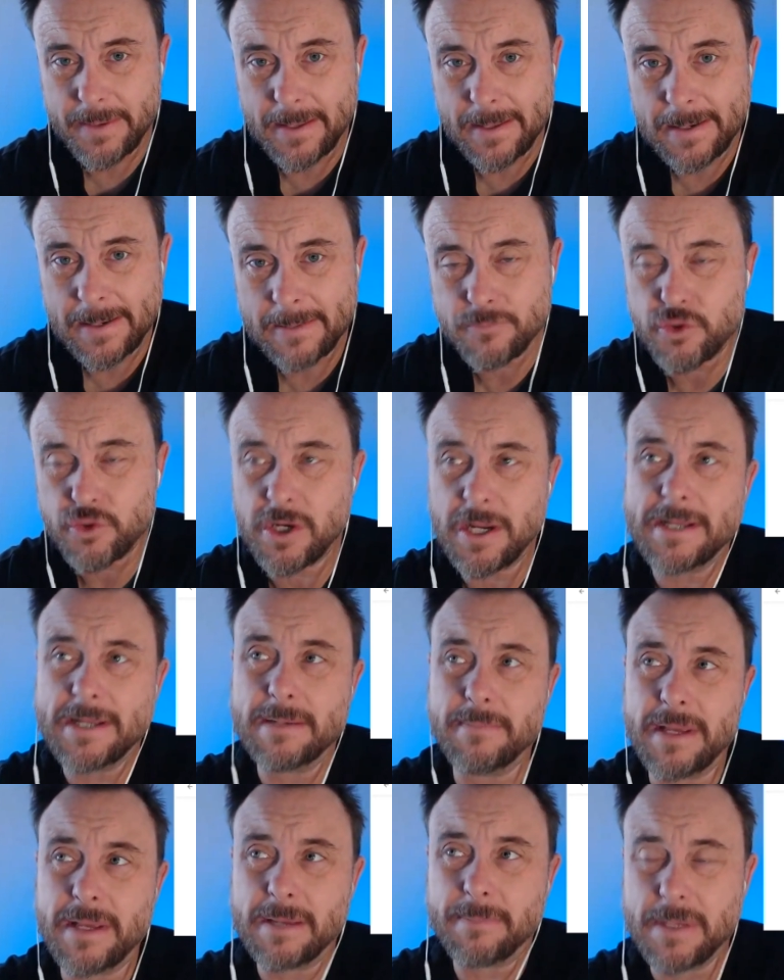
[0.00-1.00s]
And I'm trying
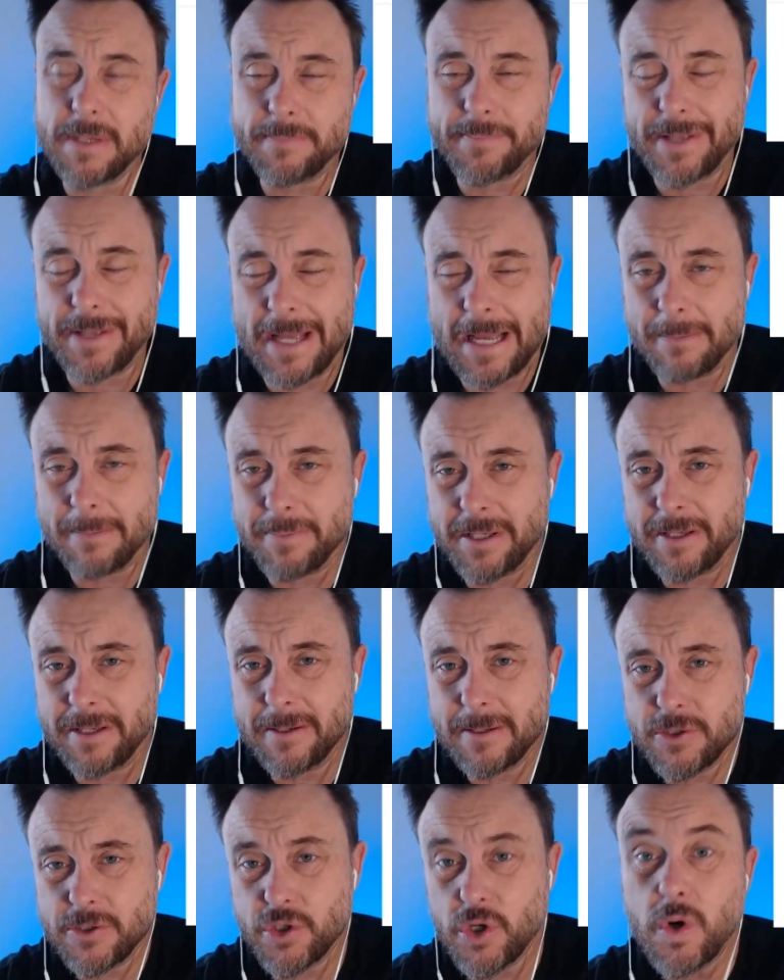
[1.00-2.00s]
to make people
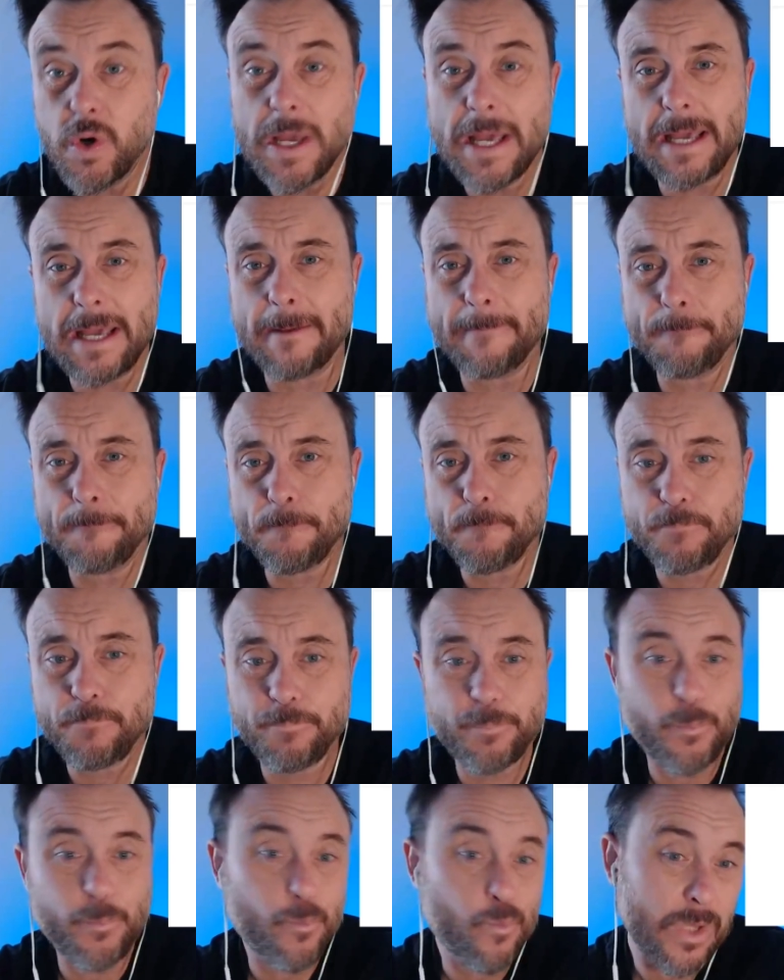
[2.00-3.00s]
happy. So hey,
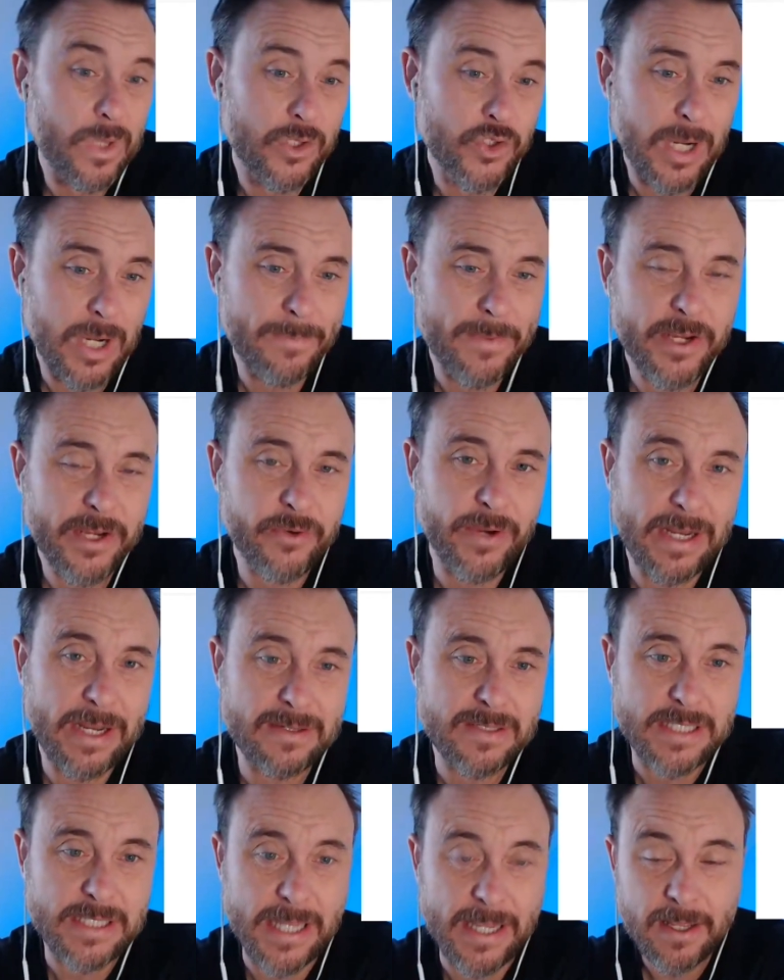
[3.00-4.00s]
try being
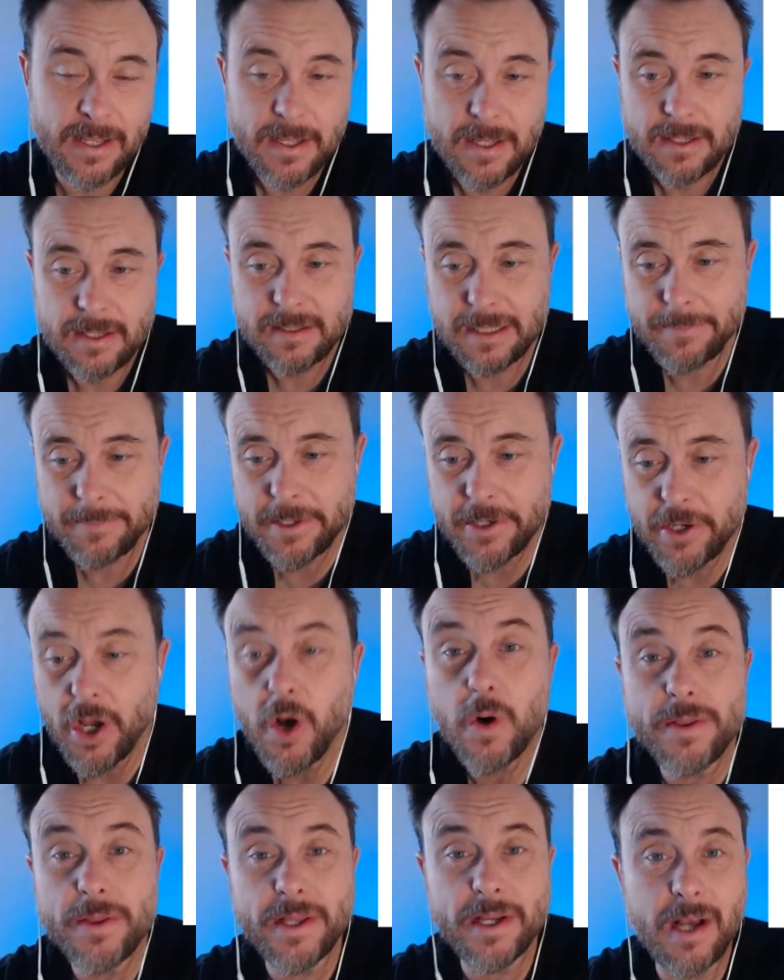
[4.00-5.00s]
creative today. Let me
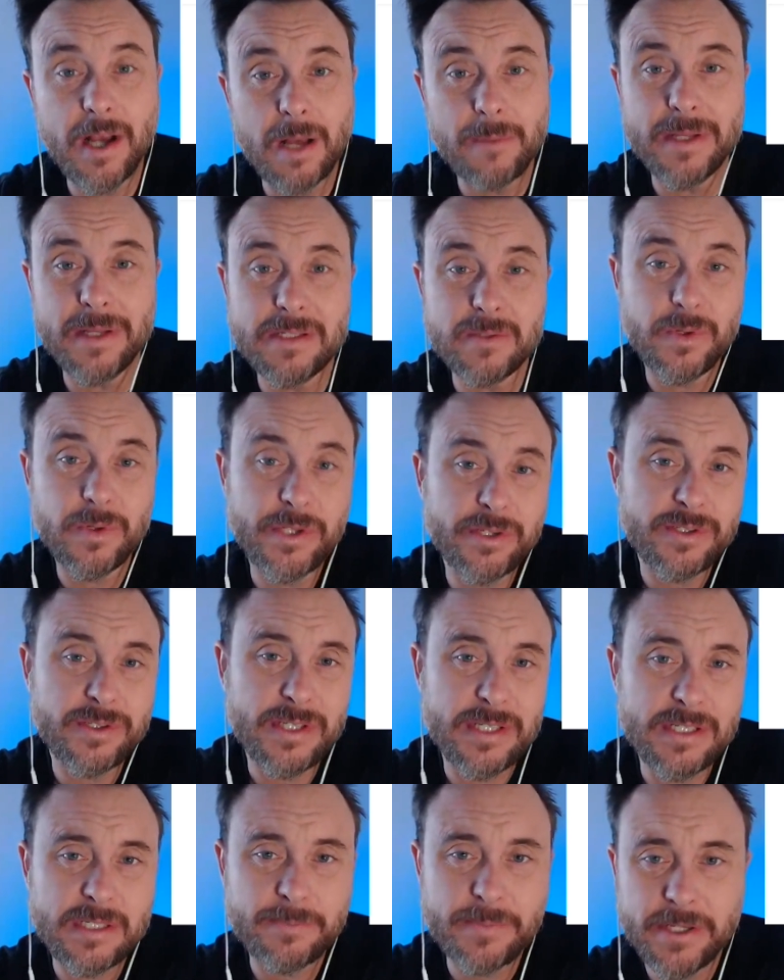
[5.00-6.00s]
know in the comments what you
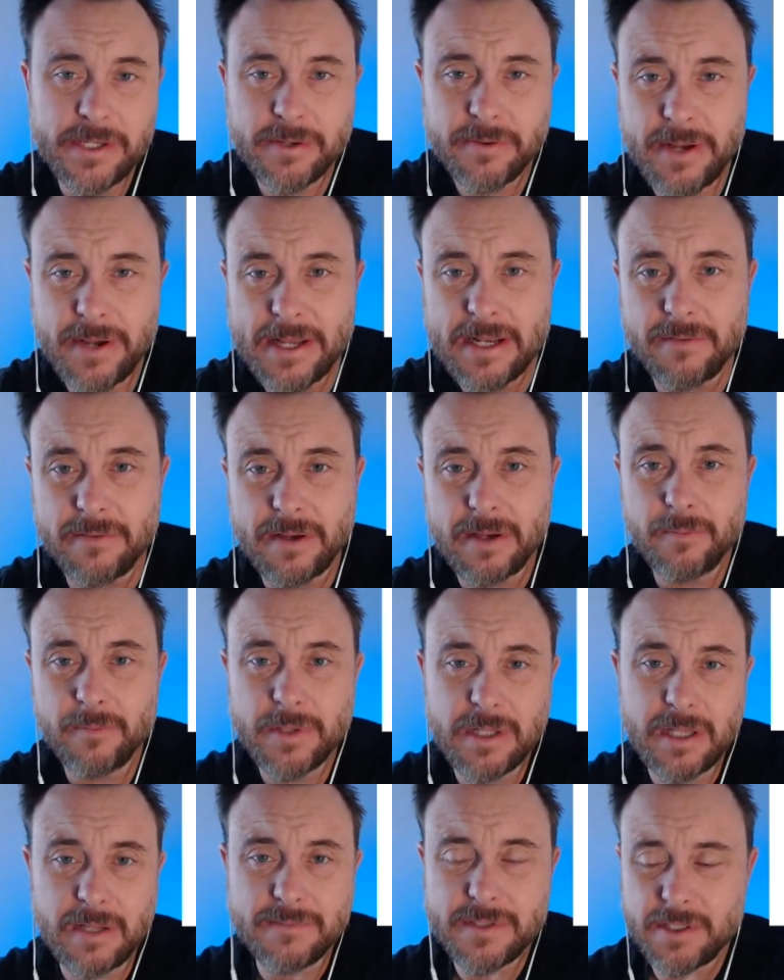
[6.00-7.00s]
did to be creative. I
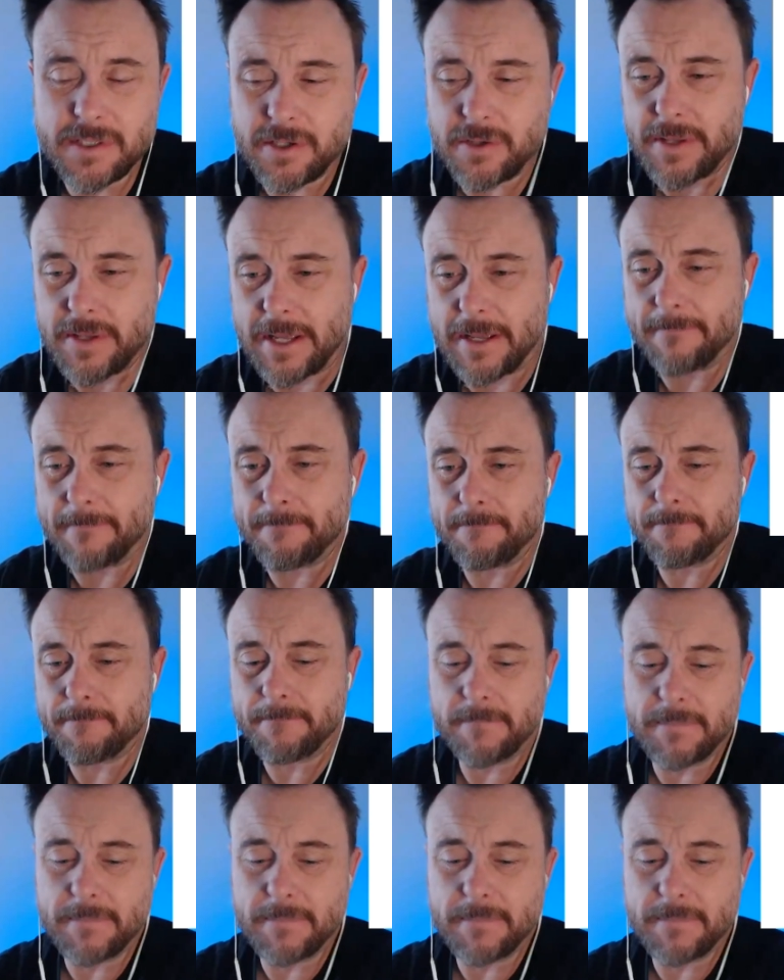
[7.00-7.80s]
would love to know that.